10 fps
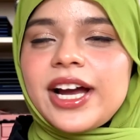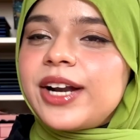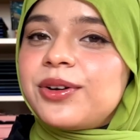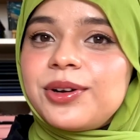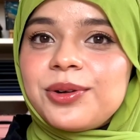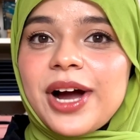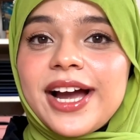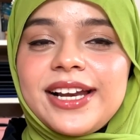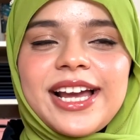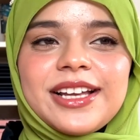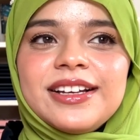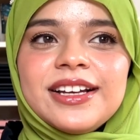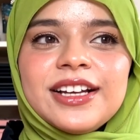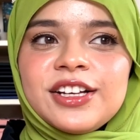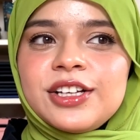I don't know, I like
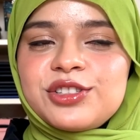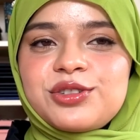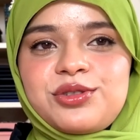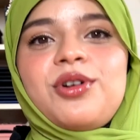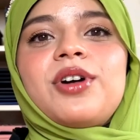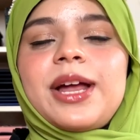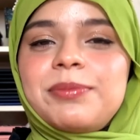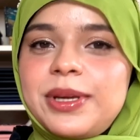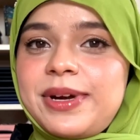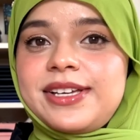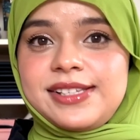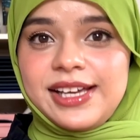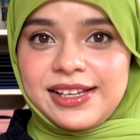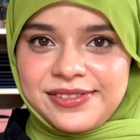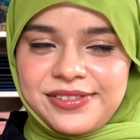to talk and be
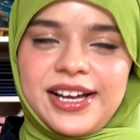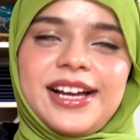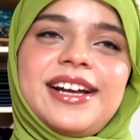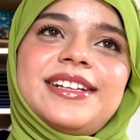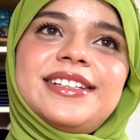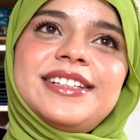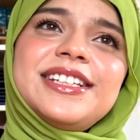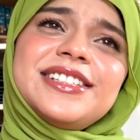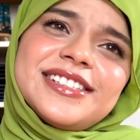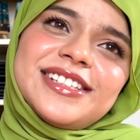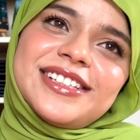myself, and this is the